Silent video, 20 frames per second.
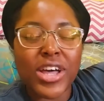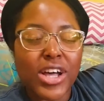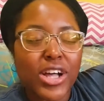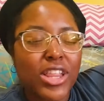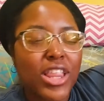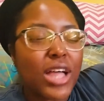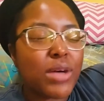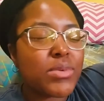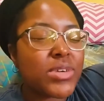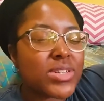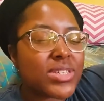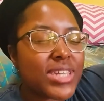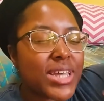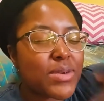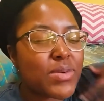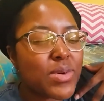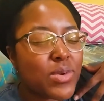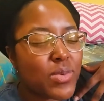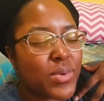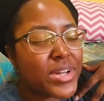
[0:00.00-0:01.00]
Chloe's like,
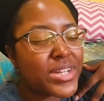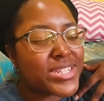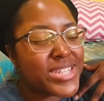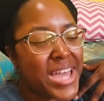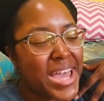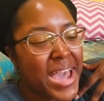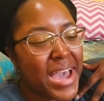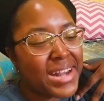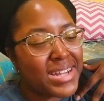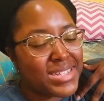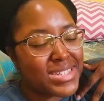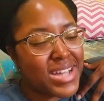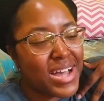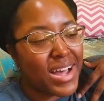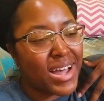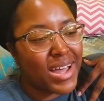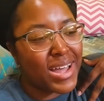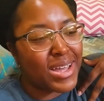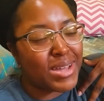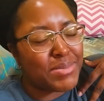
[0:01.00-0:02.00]
well, one day at a
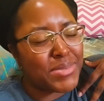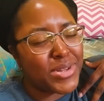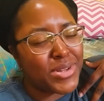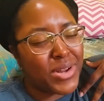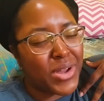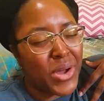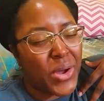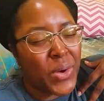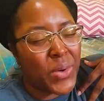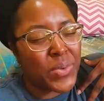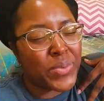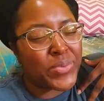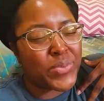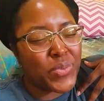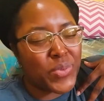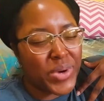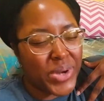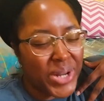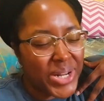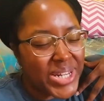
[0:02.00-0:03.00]
time,
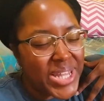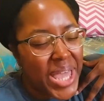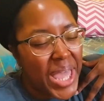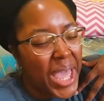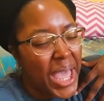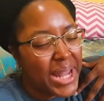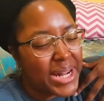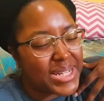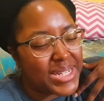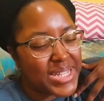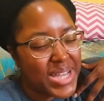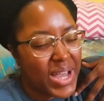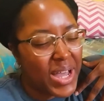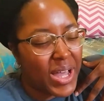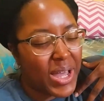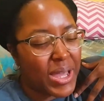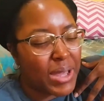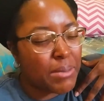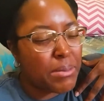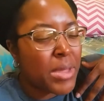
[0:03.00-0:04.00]
one day at a
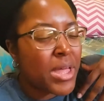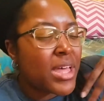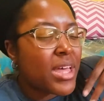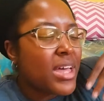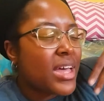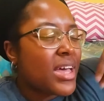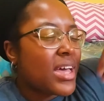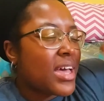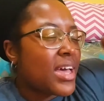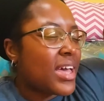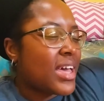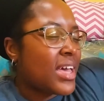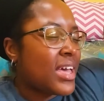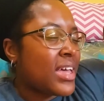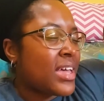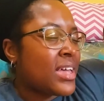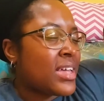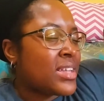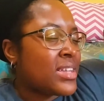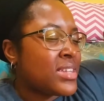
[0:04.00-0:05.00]
time.
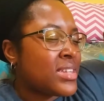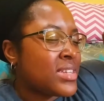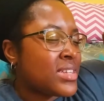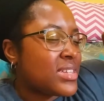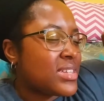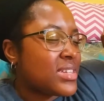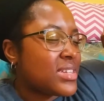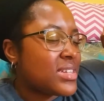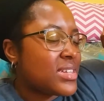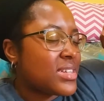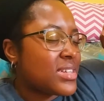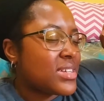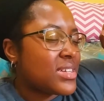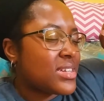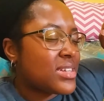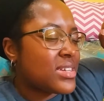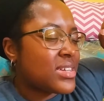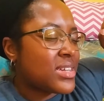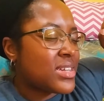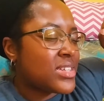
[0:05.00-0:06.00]
And
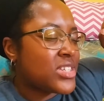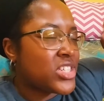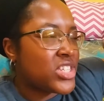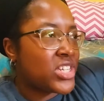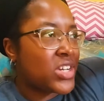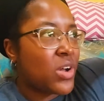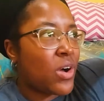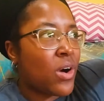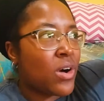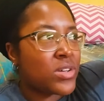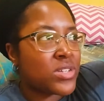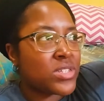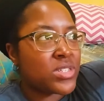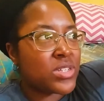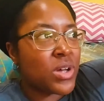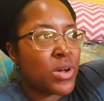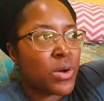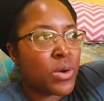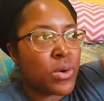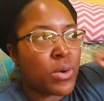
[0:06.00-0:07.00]
she
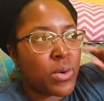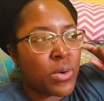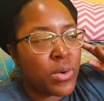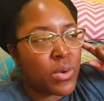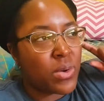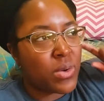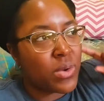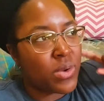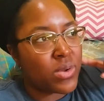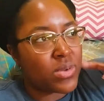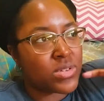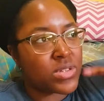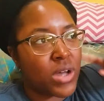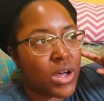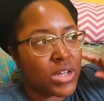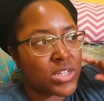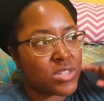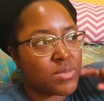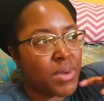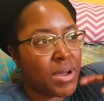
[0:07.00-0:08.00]
also
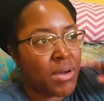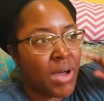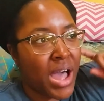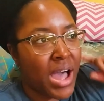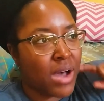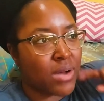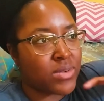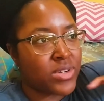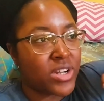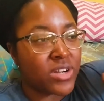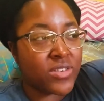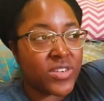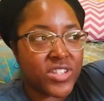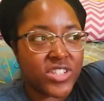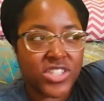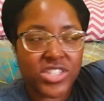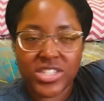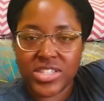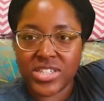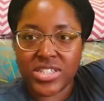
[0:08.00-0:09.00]
talks about how nervous
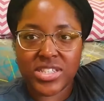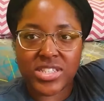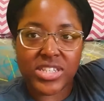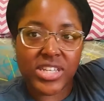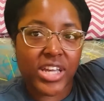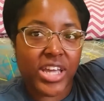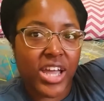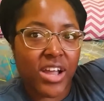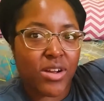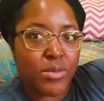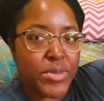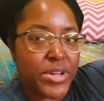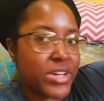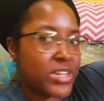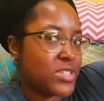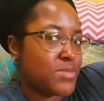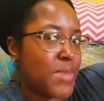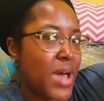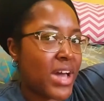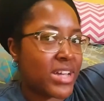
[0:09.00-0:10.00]
she is to see Kara
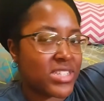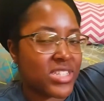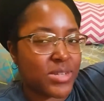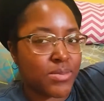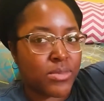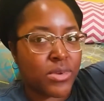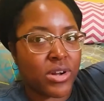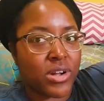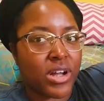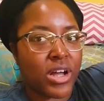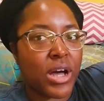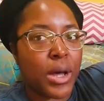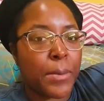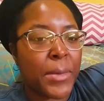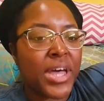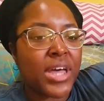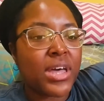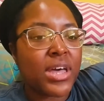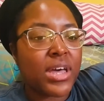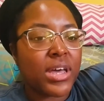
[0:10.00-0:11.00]
because Madison brought up,
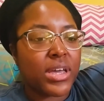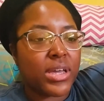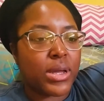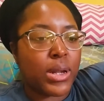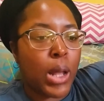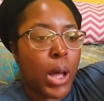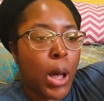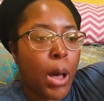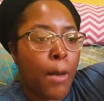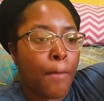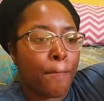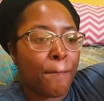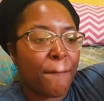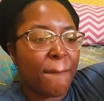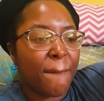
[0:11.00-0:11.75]
you know,